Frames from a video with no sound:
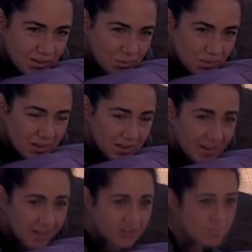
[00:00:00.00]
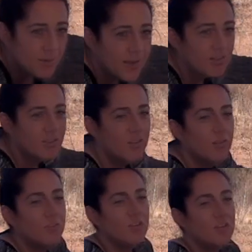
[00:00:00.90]
Bring your hands back to
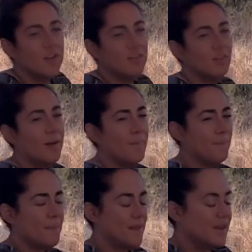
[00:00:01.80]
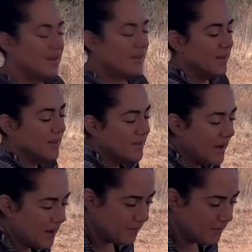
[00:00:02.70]
lift your chest up. This time,